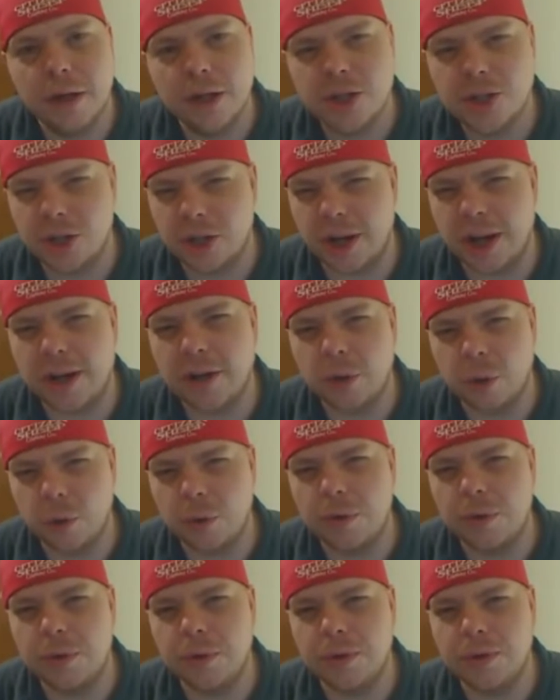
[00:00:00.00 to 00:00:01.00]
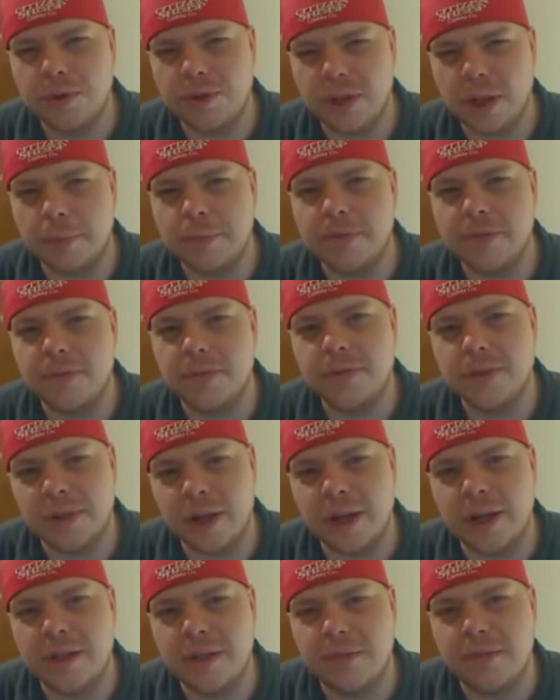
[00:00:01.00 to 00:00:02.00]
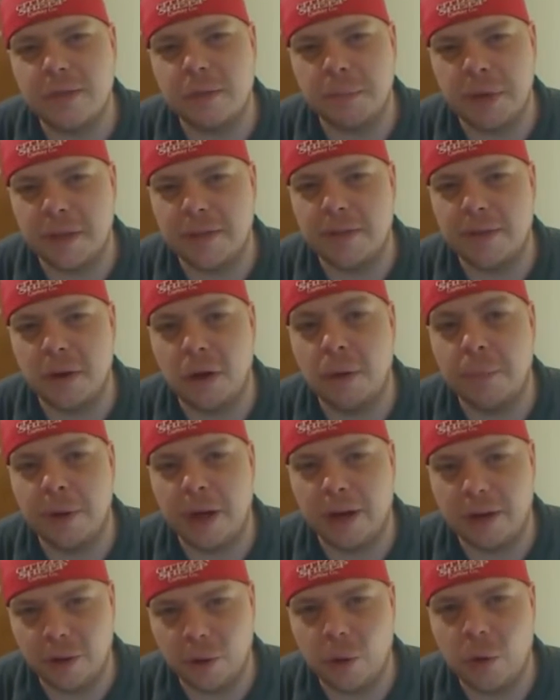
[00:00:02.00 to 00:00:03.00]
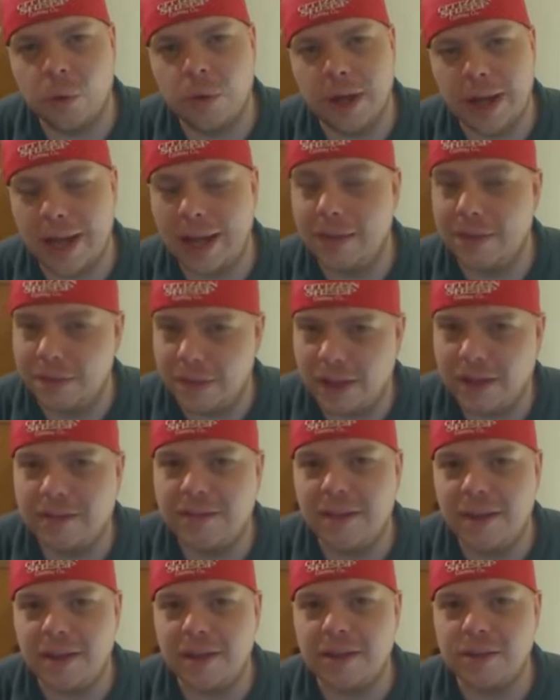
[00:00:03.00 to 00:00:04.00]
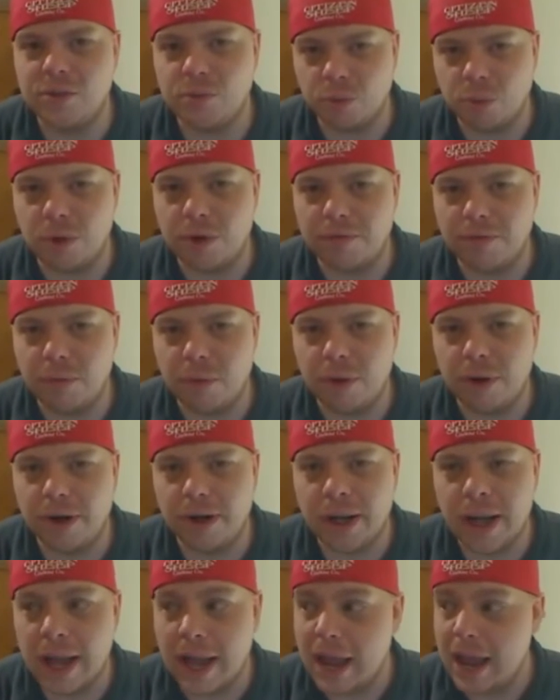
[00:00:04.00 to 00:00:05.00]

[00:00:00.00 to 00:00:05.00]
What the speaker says: Should I go through the steps of the scientific method on my own and then take his word for it?